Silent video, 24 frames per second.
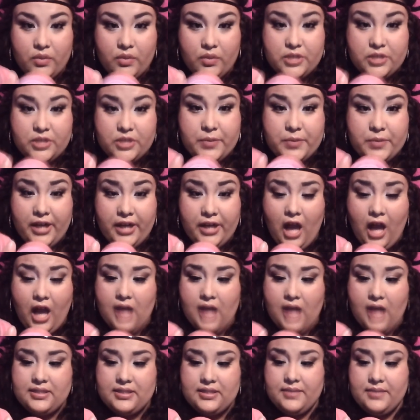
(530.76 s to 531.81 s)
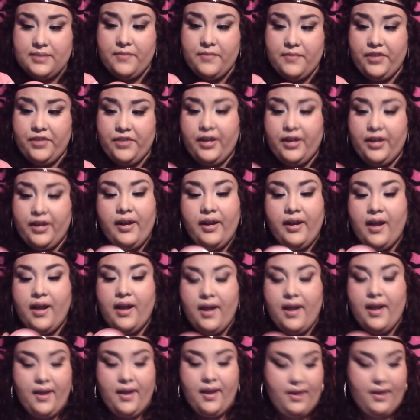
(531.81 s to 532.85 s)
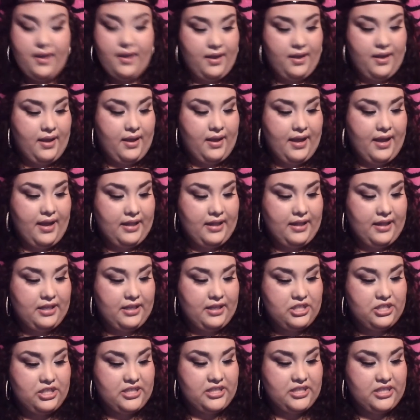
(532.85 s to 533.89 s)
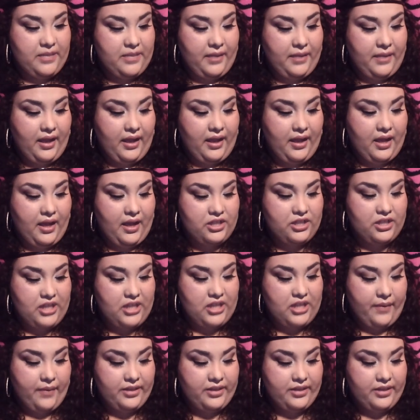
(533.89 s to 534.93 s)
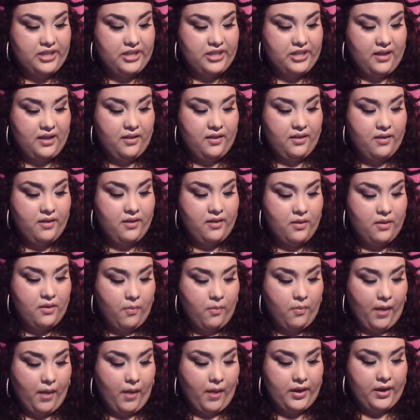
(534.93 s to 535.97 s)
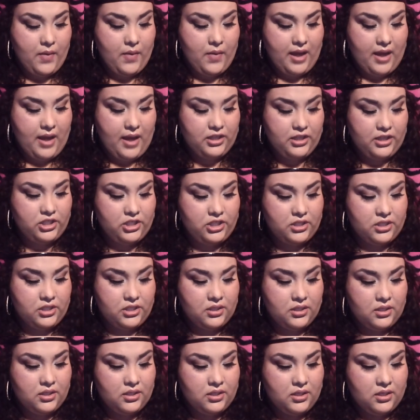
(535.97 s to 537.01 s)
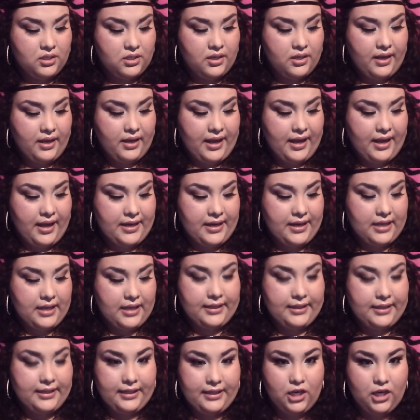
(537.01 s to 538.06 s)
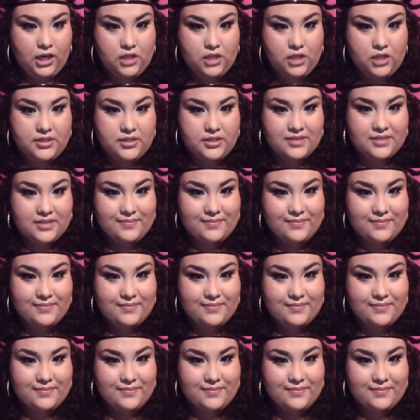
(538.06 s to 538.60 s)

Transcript: which is pretty awesome of her. And then she sent me a shower gel body wash and a clean girl.